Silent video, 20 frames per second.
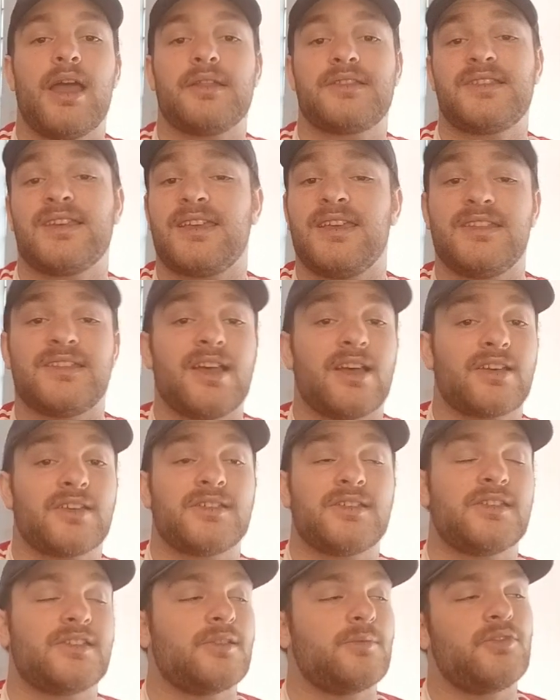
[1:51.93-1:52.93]
Tiki-taka
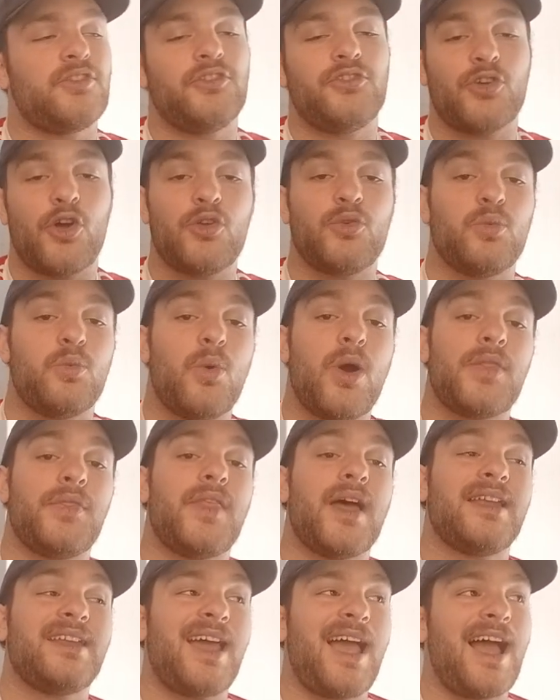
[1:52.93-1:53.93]
systems, you don't want
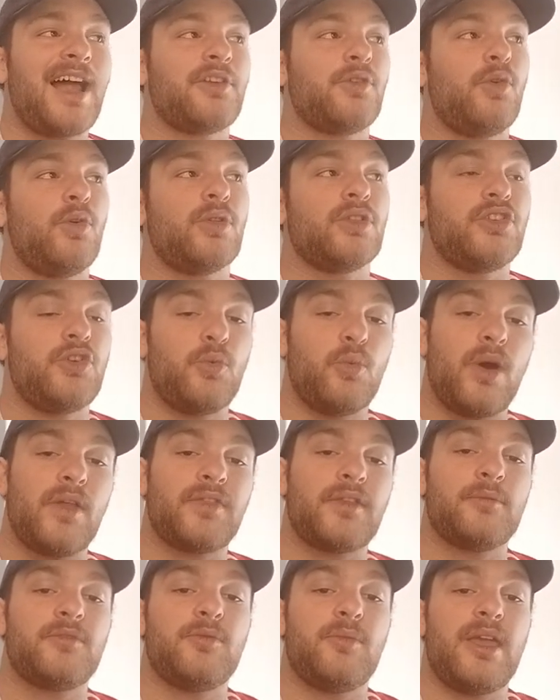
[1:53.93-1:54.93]
that at all. You want
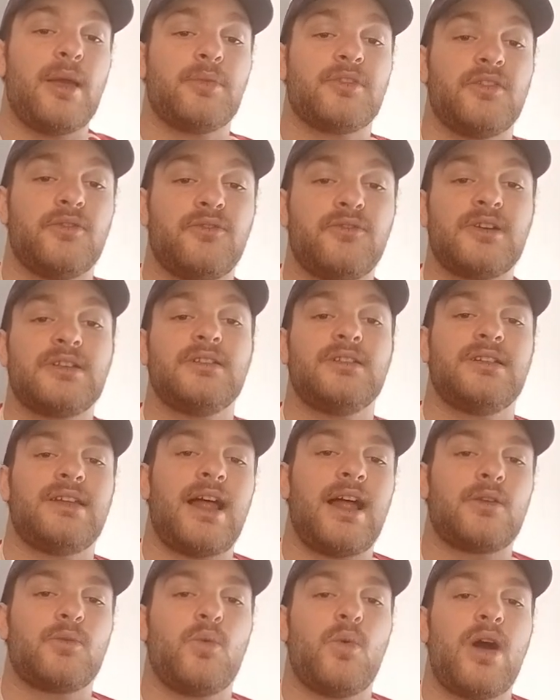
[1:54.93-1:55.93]
them to be able to funnel it
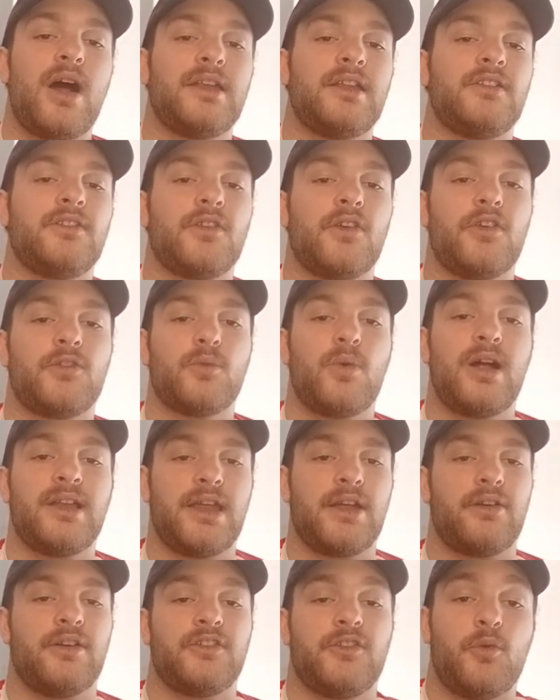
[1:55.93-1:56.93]
out wide into those wide
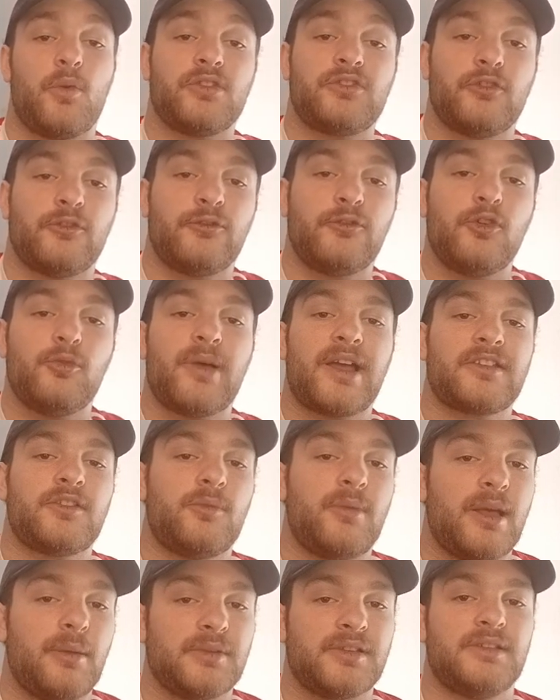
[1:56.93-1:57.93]
areas. You want your fullbacks to
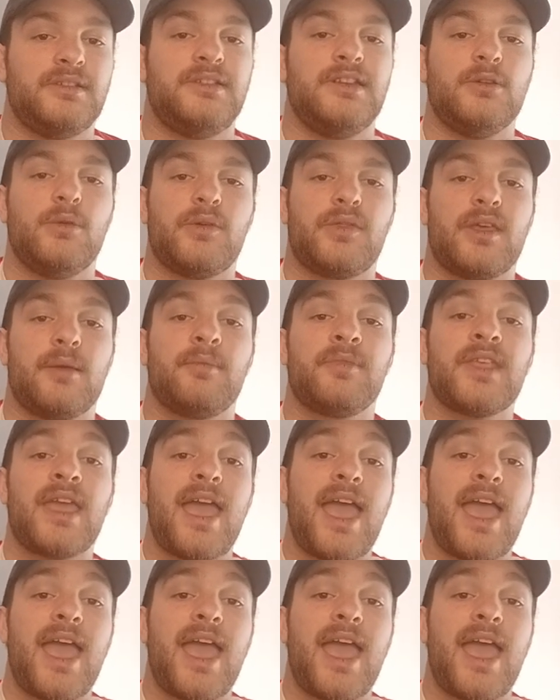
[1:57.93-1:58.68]
be able to deal with them.